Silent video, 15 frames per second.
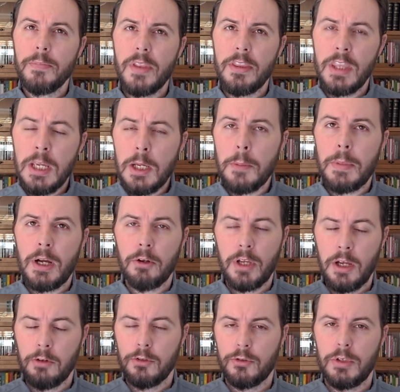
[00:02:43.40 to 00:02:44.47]
think about
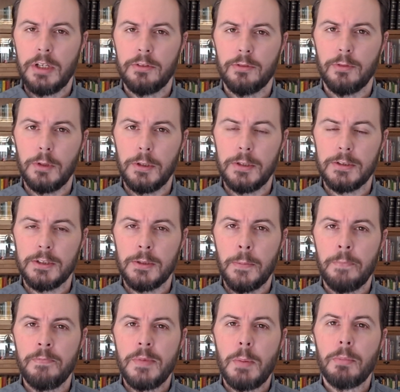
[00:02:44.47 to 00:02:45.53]
countertransference
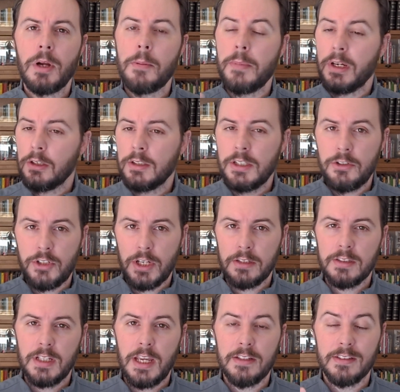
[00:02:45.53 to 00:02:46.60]
primarily
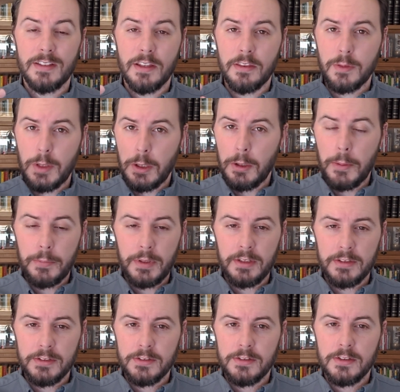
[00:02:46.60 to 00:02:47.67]
just as the
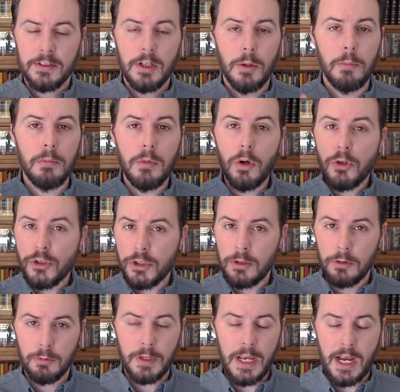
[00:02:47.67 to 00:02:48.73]
therapist's
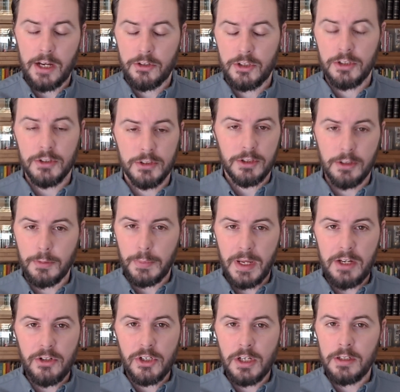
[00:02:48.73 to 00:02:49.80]
emotional reactions to the
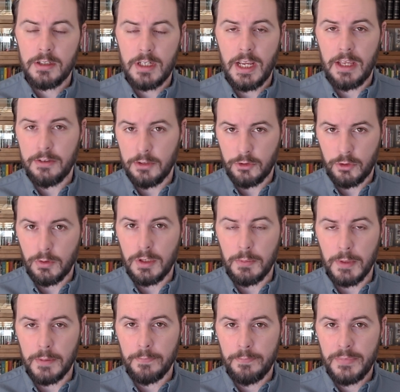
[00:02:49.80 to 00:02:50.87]
patient and the
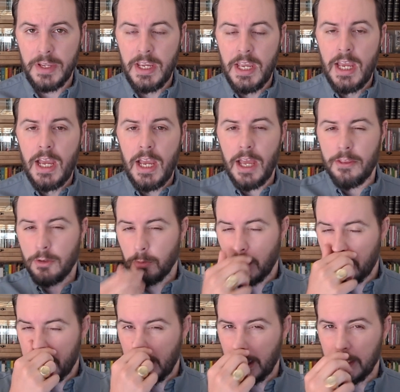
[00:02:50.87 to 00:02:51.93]
treatment. And there will
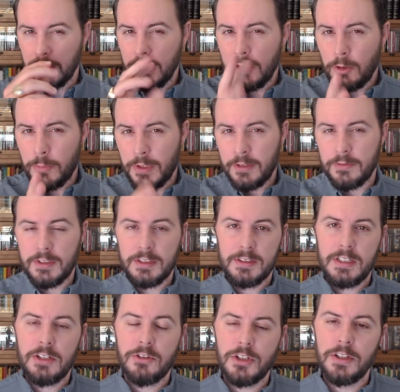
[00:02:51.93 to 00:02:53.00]
be a little bit of
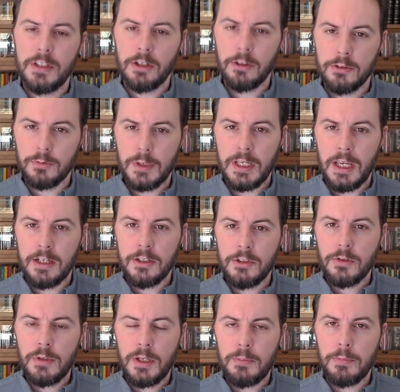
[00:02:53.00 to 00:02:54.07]
distinction there as we get
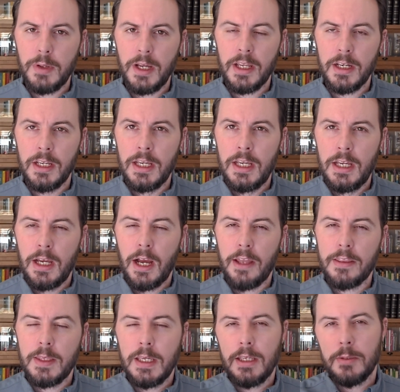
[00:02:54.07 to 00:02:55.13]
into it, but I
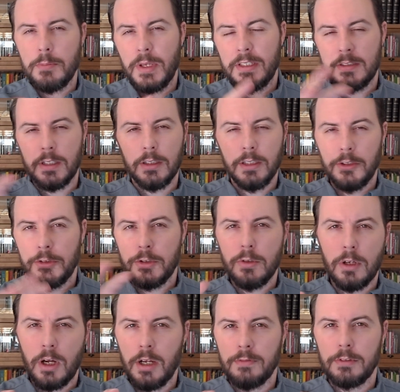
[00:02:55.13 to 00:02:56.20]
think it makes it a little too
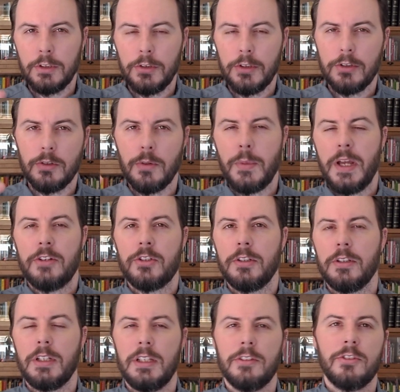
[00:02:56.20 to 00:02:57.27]
convoluted to
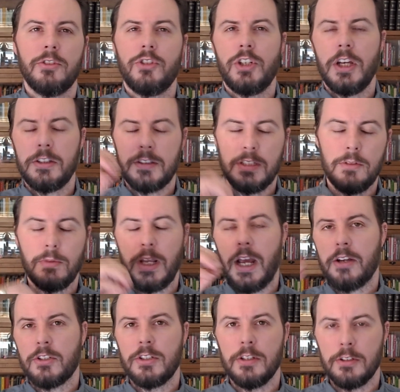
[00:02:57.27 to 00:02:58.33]
imagine it's just in
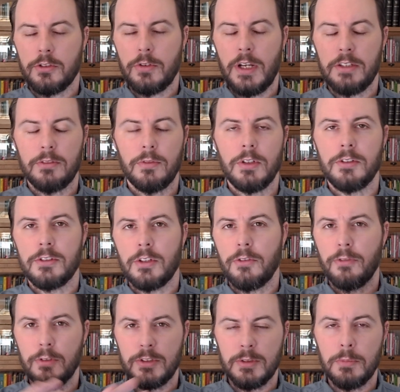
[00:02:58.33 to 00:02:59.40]
reaction to the transference. So
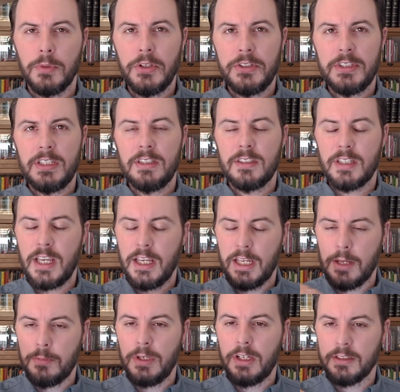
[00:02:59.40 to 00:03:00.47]
for simplicity's sake,
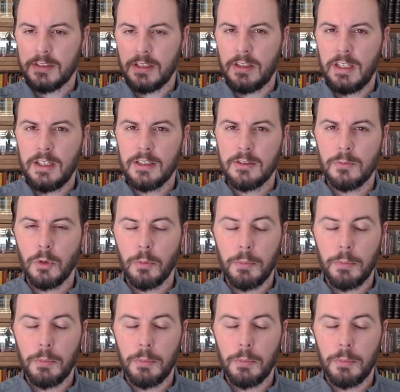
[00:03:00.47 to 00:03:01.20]
and because I think it's more